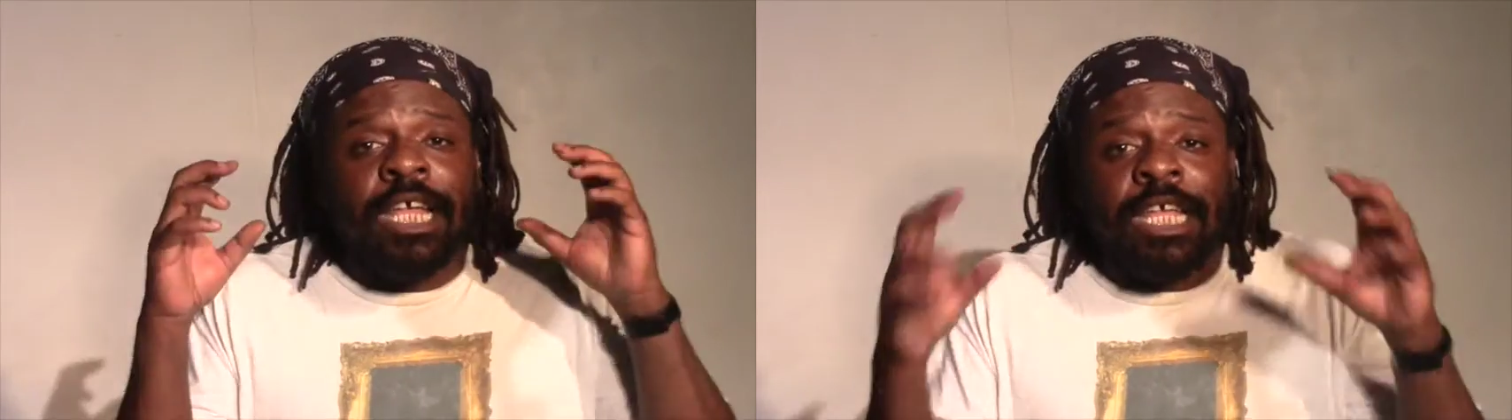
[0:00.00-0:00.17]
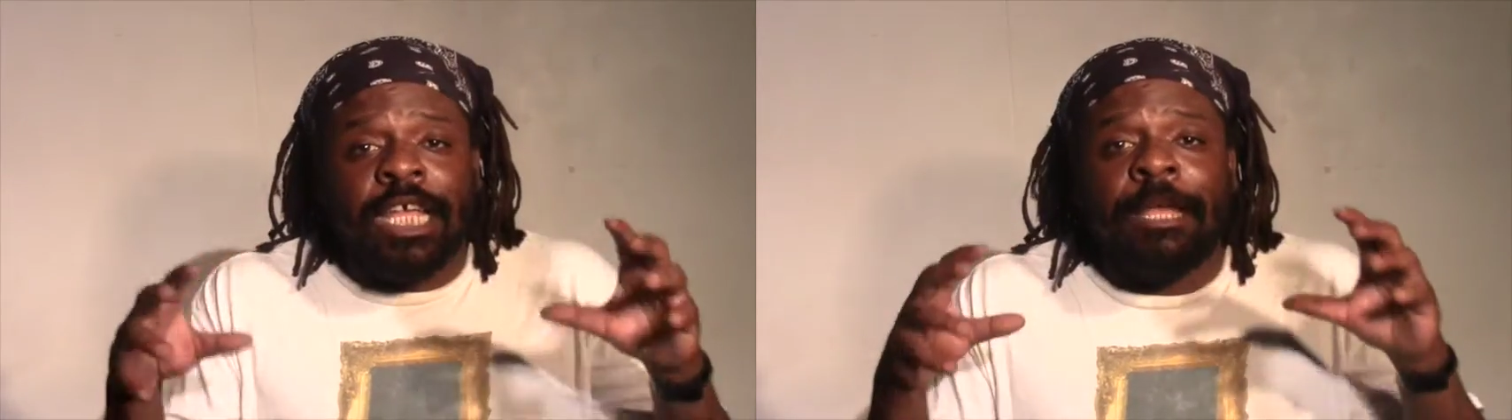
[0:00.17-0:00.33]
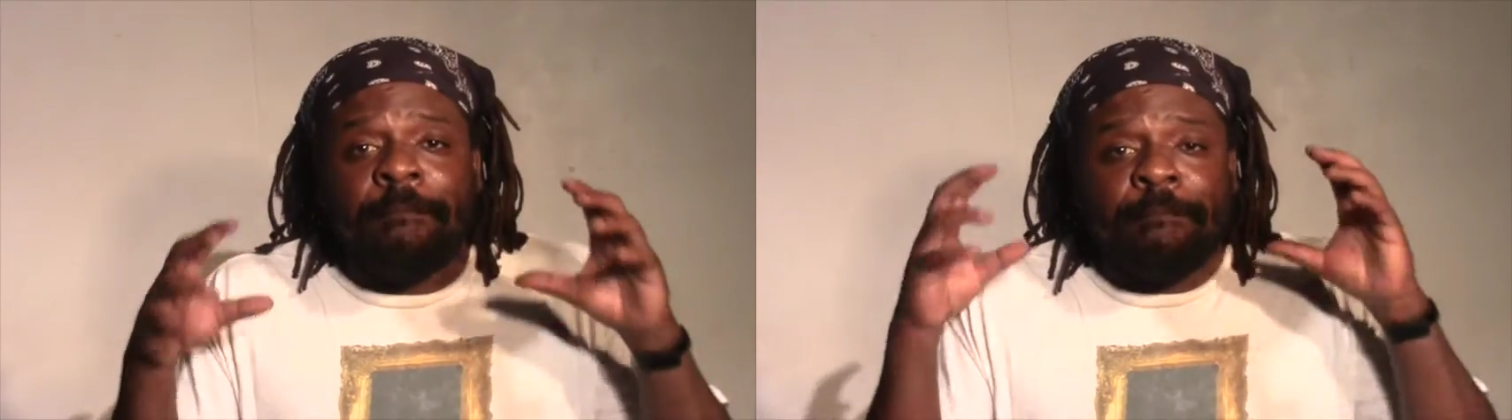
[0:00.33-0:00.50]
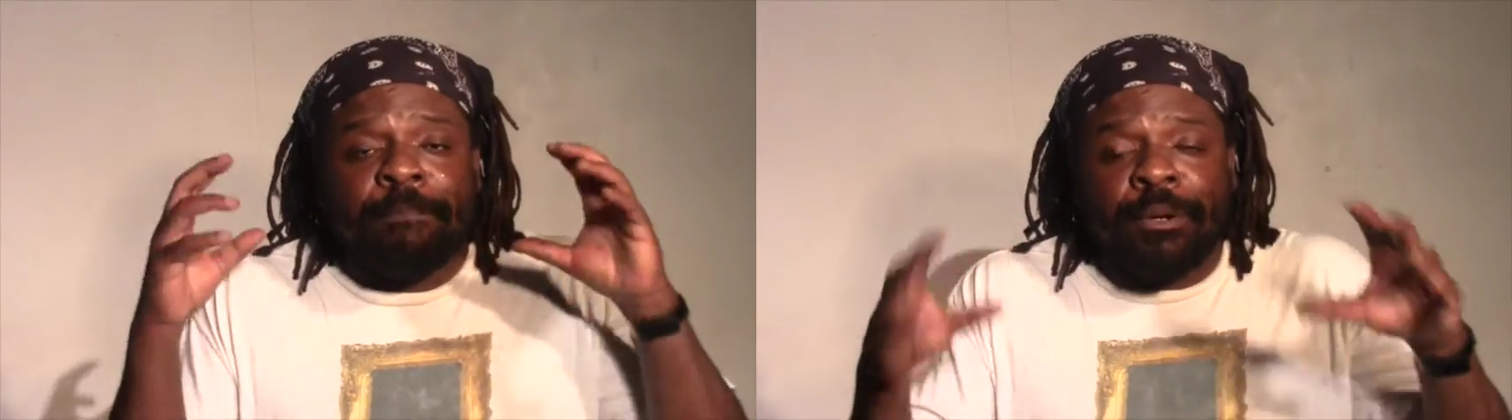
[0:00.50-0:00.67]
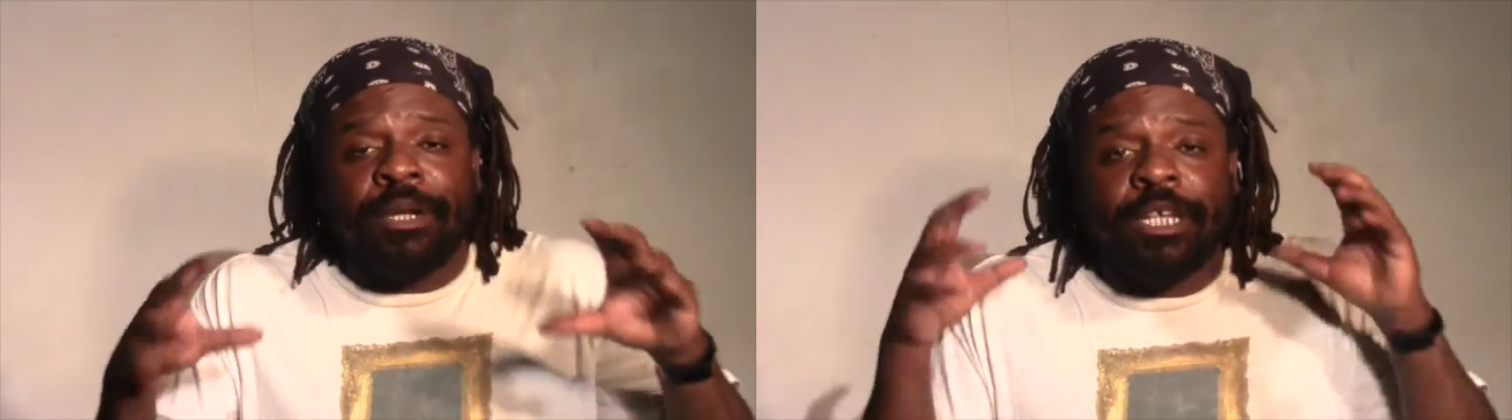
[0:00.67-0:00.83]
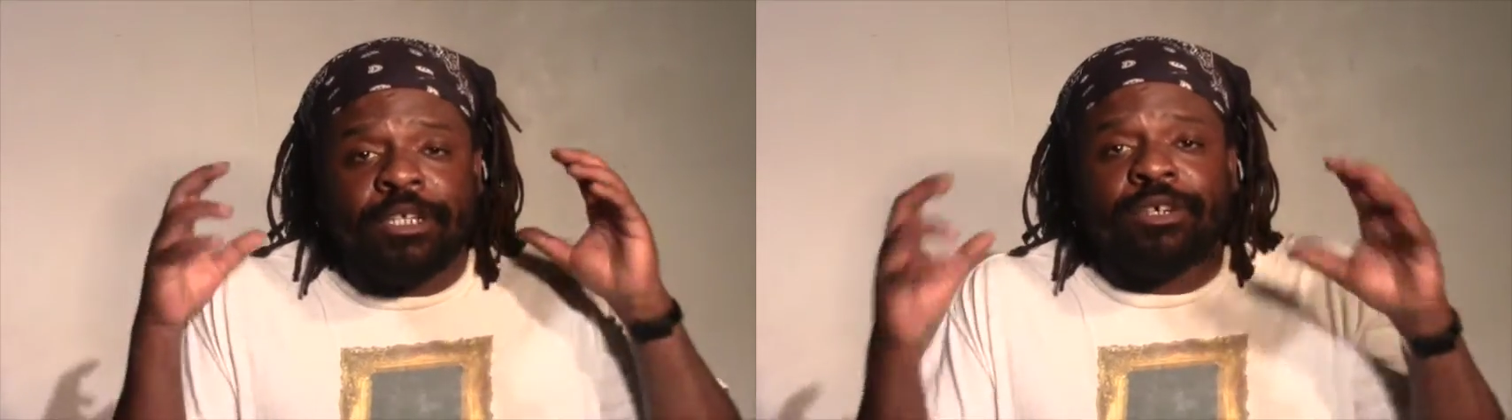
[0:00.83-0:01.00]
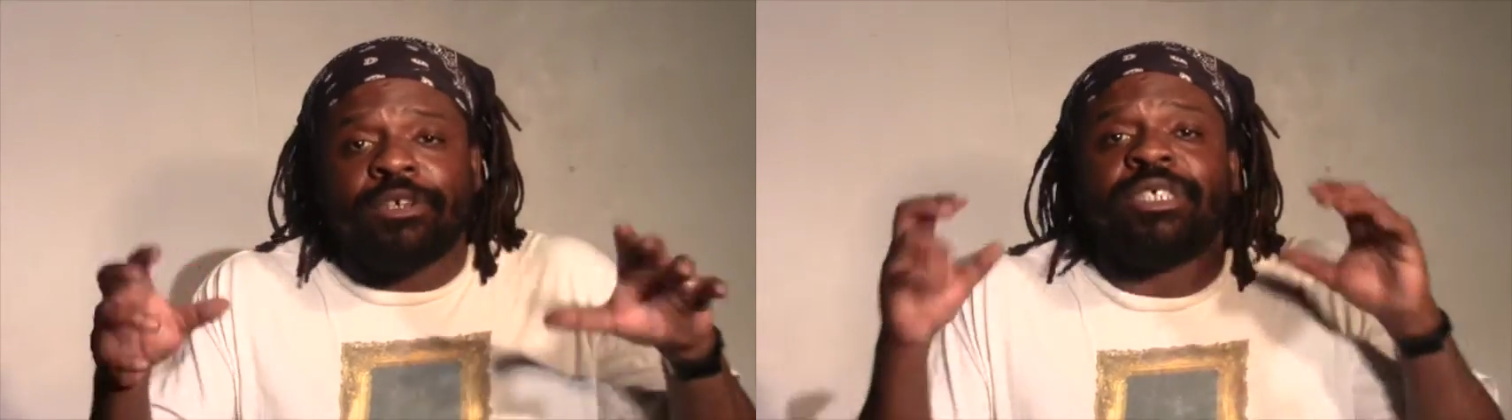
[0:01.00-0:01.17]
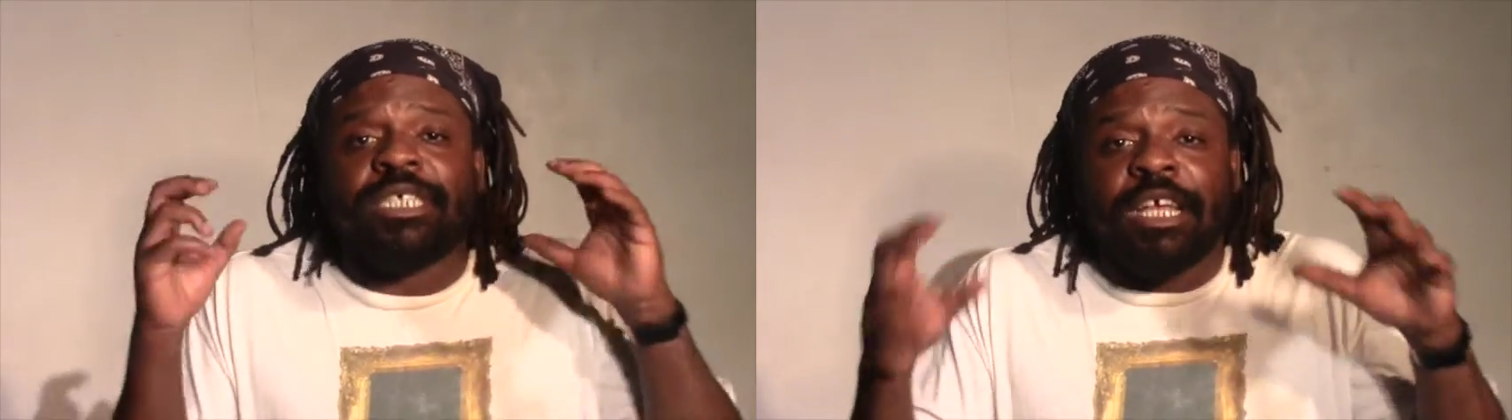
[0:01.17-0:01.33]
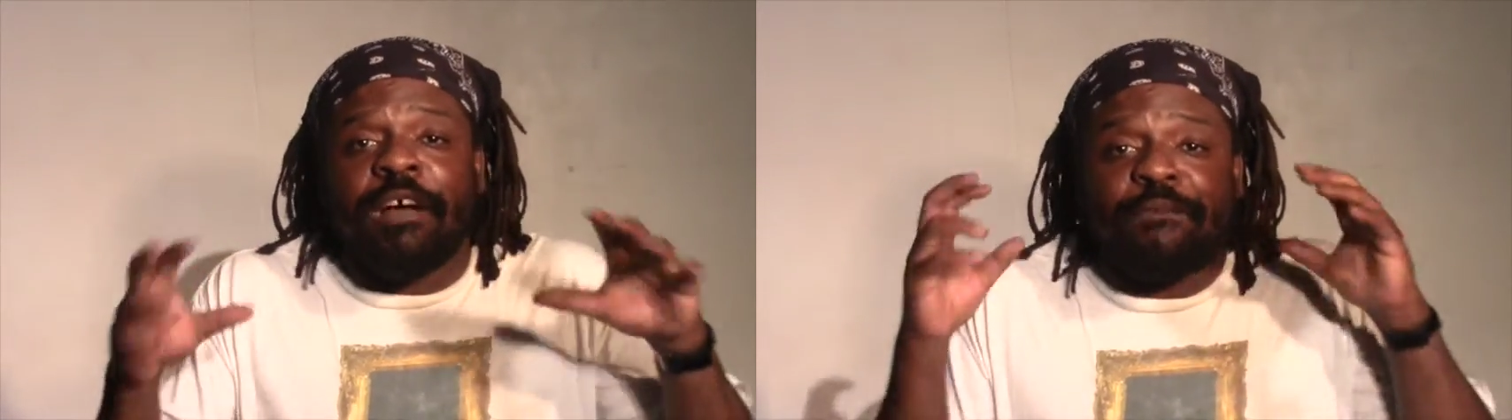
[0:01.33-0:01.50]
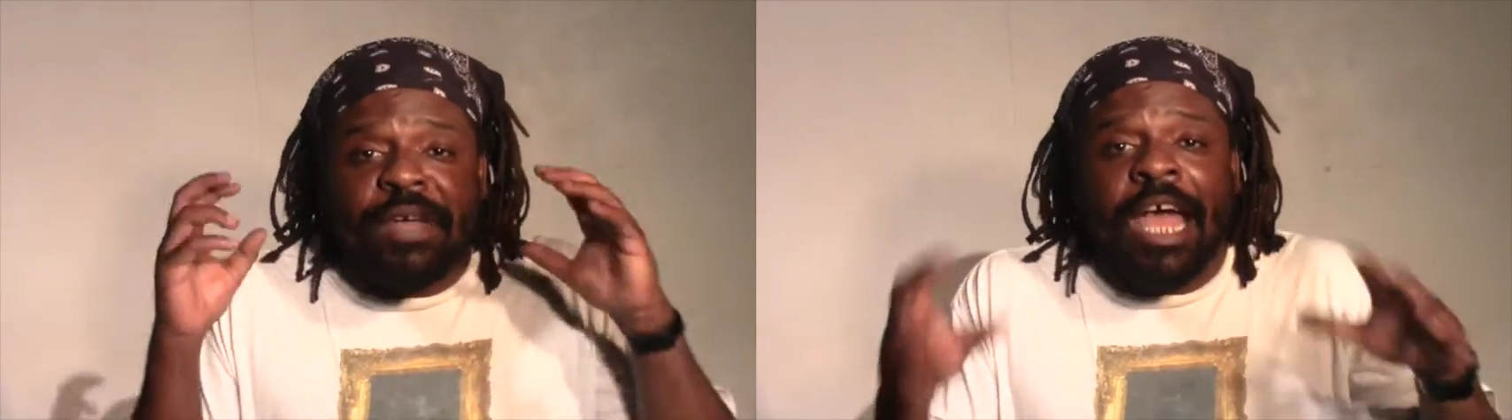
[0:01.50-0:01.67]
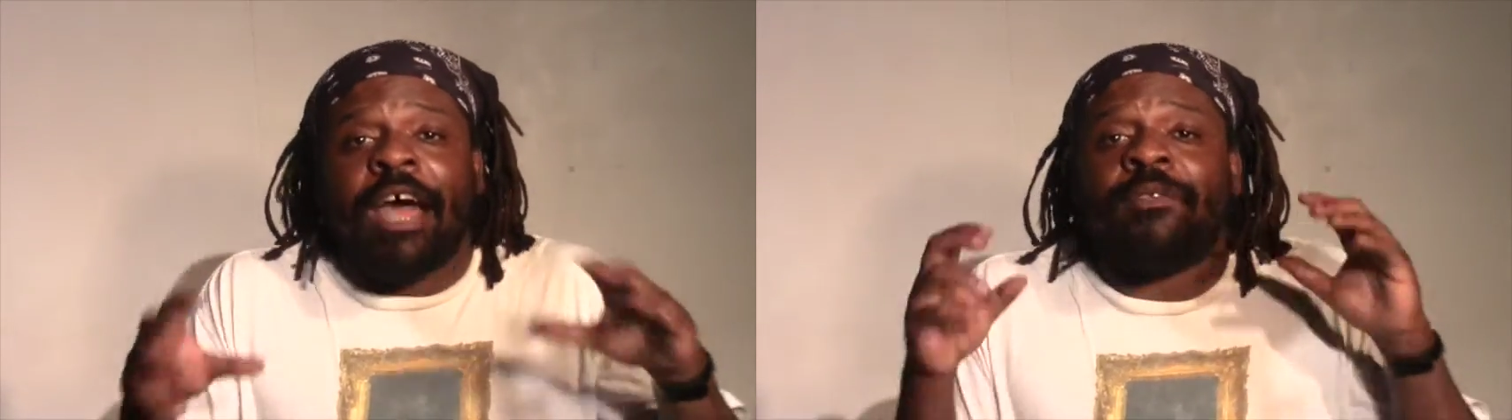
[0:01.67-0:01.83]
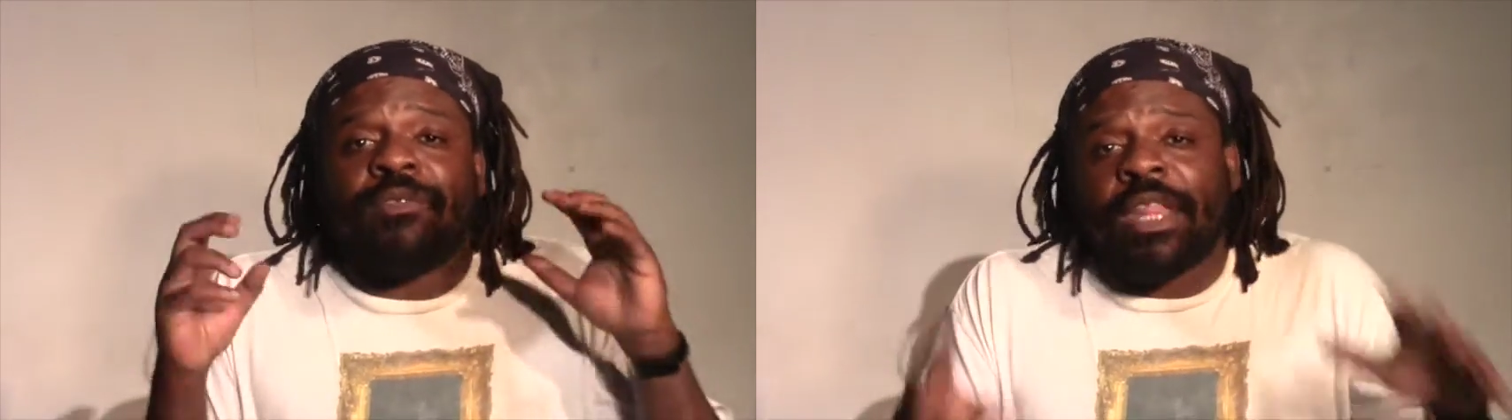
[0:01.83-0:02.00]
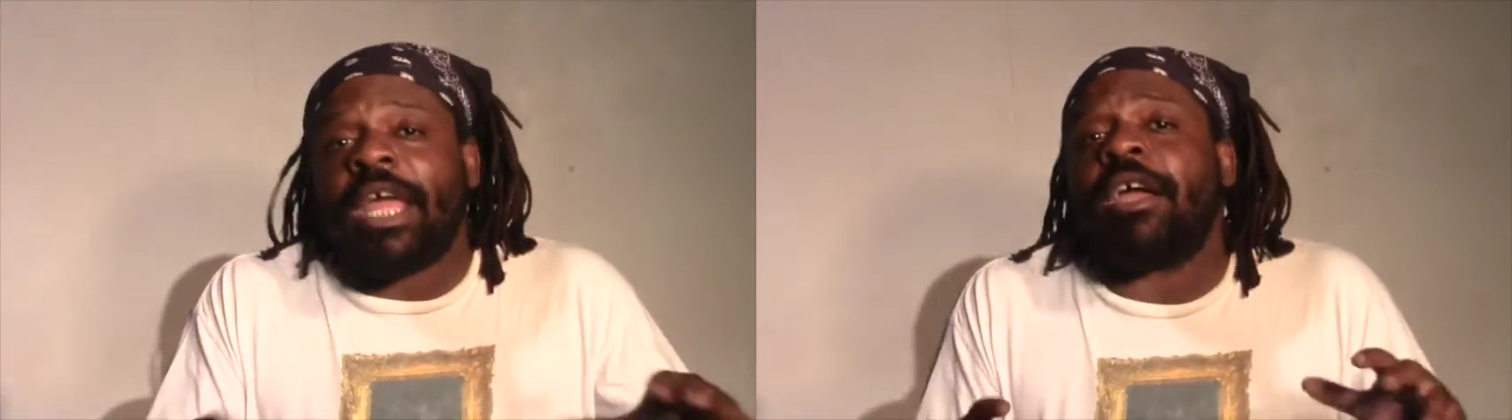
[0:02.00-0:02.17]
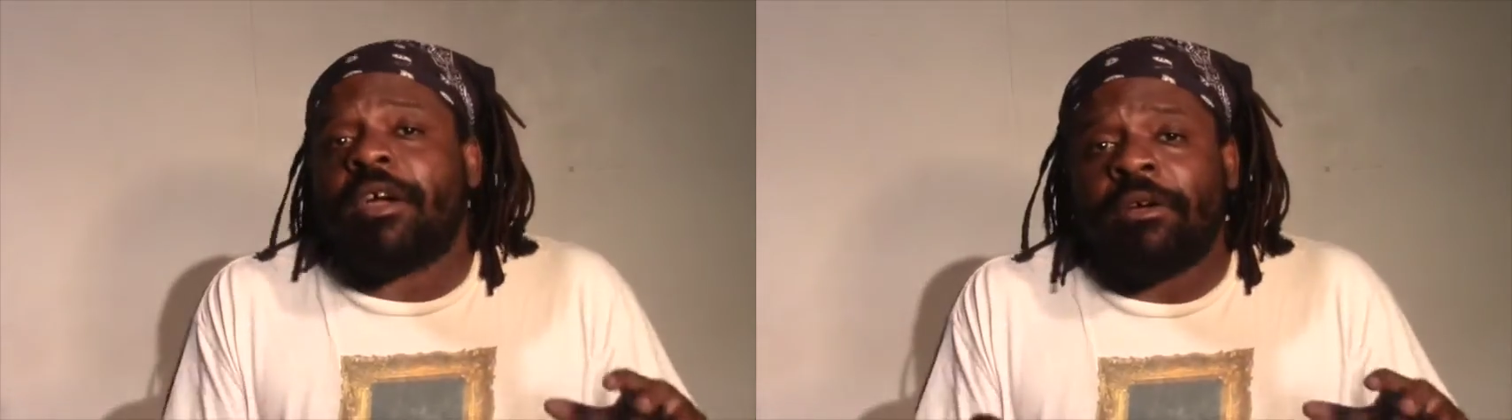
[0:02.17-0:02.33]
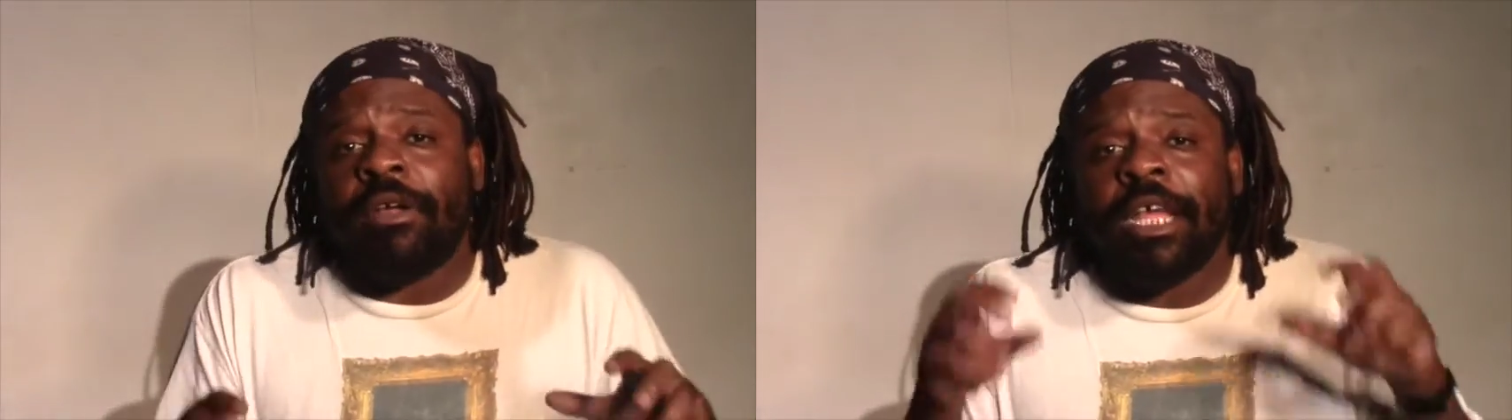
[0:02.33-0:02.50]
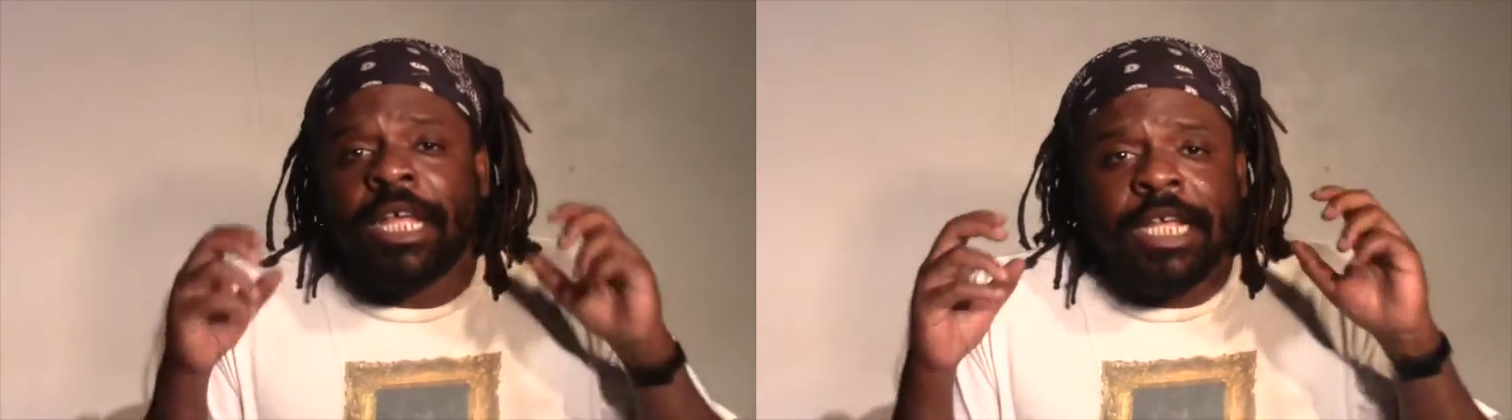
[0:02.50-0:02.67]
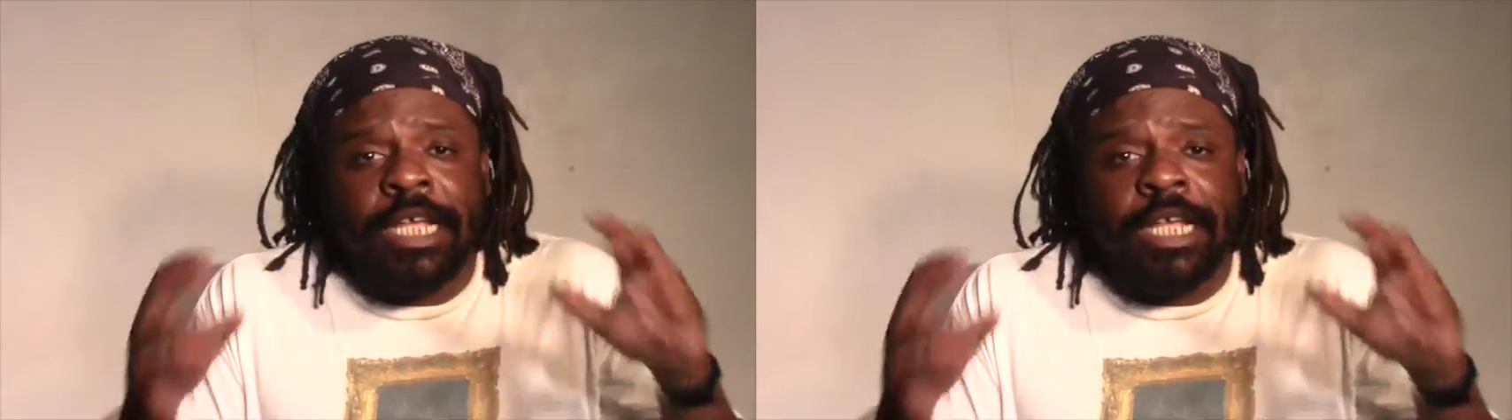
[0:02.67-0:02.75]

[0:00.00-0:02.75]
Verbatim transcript: Keep putting yourself out there.